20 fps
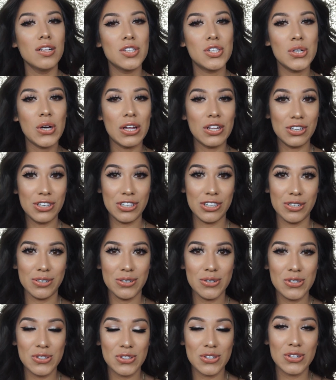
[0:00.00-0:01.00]
On to other
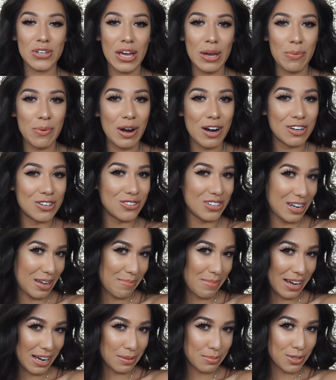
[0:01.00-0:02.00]
news. Today we are doing a
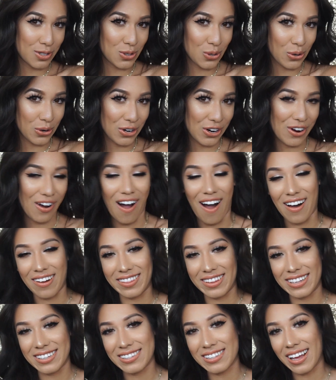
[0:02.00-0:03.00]
makeup tutorial
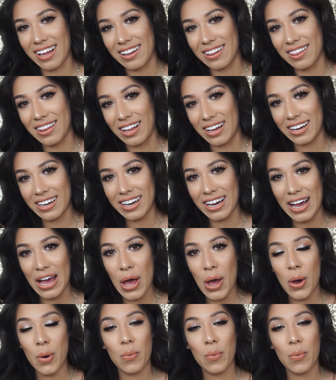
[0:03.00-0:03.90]
on this look.